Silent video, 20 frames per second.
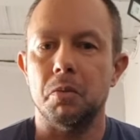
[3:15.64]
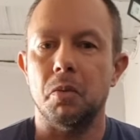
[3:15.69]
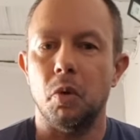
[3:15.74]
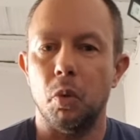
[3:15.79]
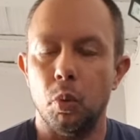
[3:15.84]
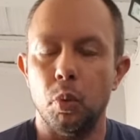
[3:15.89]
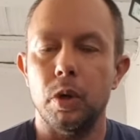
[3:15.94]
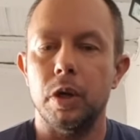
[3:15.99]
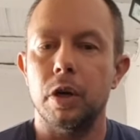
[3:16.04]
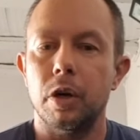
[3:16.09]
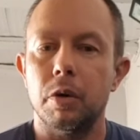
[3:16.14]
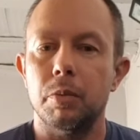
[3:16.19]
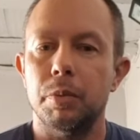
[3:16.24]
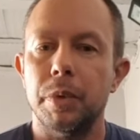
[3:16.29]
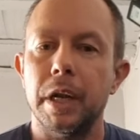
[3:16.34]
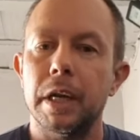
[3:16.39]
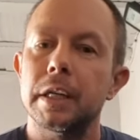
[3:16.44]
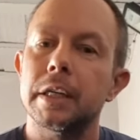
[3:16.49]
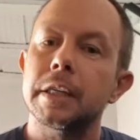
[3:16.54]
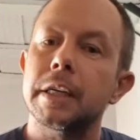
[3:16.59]
we are
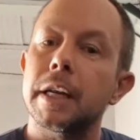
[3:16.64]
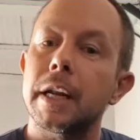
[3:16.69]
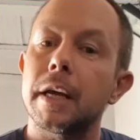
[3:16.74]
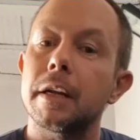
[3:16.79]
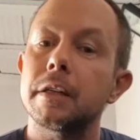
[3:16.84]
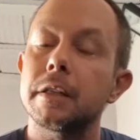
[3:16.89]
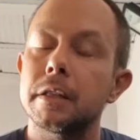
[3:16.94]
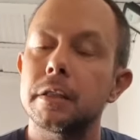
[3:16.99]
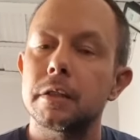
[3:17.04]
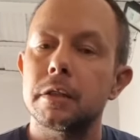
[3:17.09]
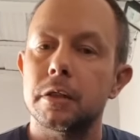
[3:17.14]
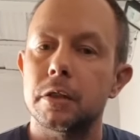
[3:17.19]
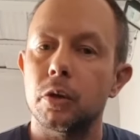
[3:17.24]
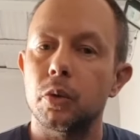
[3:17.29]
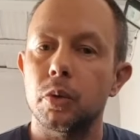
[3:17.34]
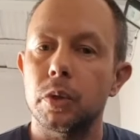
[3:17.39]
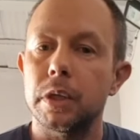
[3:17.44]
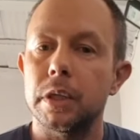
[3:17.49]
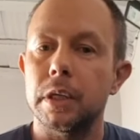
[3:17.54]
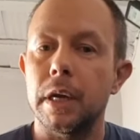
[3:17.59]
building an engine, so
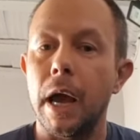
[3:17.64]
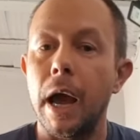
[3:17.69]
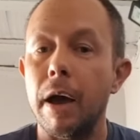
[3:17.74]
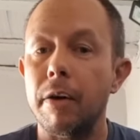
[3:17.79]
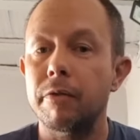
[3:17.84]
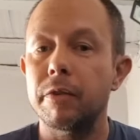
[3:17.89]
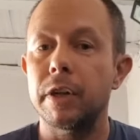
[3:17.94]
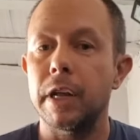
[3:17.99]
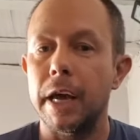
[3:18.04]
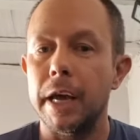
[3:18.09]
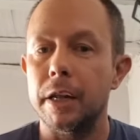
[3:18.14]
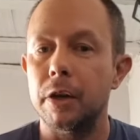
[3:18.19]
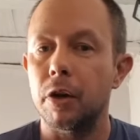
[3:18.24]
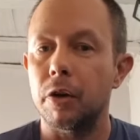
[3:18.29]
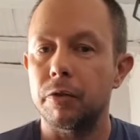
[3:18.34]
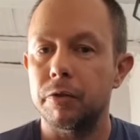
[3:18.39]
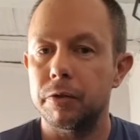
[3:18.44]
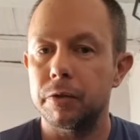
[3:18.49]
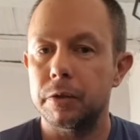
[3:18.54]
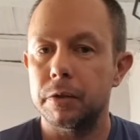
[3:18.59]
we have the head
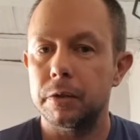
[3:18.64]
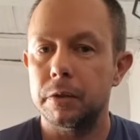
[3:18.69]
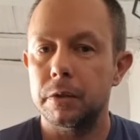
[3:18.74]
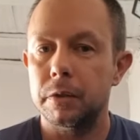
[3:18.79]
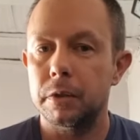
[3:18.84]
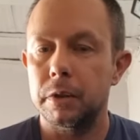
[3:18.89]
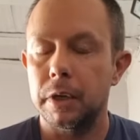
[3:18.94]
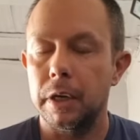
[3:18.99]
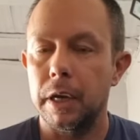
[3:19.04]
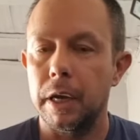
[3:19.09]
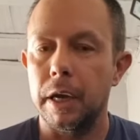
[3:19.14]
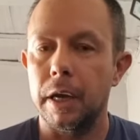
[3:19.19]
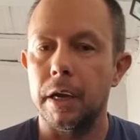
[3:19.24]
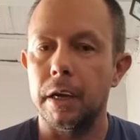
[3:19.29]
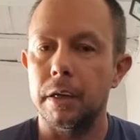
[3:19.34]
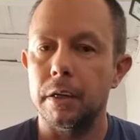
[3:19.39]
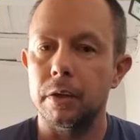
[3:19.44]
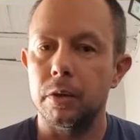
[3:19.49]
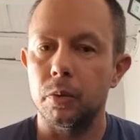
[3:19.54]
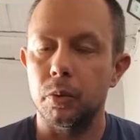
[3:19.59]
off
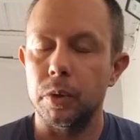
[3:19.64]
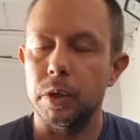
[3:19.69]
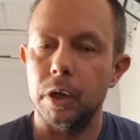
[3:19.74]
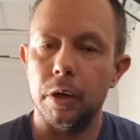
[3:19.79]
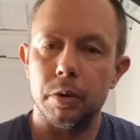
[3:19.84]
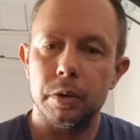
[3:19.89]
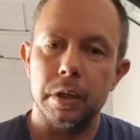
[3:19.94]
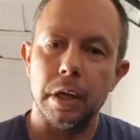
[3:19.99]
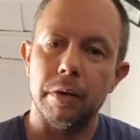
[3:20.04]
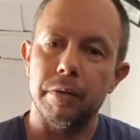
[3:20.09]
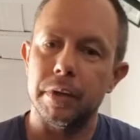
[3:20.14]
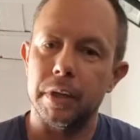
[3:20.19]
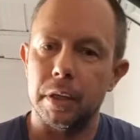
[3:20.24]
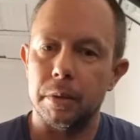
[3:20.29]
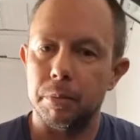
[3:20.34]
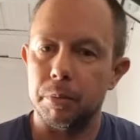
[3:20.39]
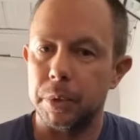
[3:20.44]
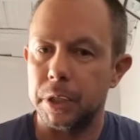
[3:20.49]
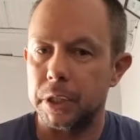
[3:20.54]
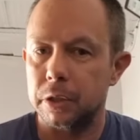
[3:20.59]
and we don't have any
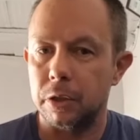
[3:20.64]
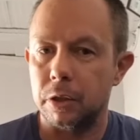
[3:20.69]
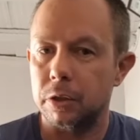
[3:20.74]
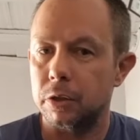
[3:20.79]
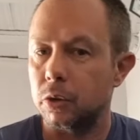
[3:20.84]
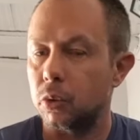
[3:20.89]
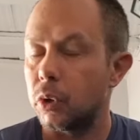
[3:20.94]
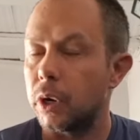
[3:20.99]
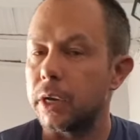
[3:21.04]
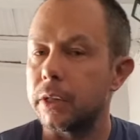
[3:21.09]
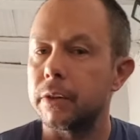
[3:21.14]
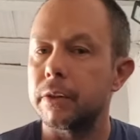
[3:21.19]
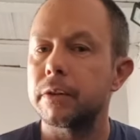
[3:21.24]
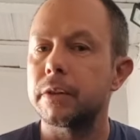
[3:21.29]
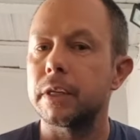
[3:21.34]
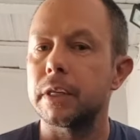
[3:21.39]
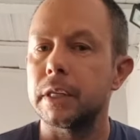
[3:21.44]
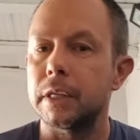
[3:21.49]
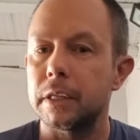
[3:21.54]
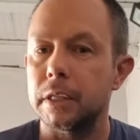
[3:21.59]
pistons or
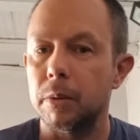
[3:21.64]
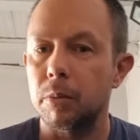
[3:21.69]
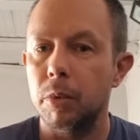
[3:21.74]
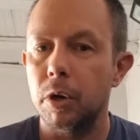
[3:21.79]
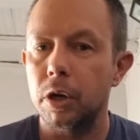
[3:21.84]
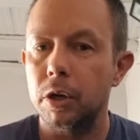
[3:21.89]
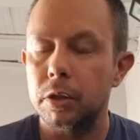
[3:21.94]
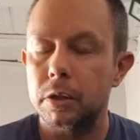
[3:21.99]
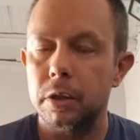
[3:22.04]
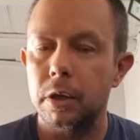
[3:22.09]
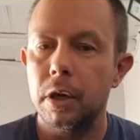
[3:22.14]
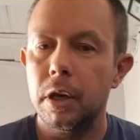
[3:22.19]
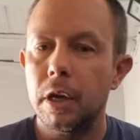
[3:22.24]
anything in the block,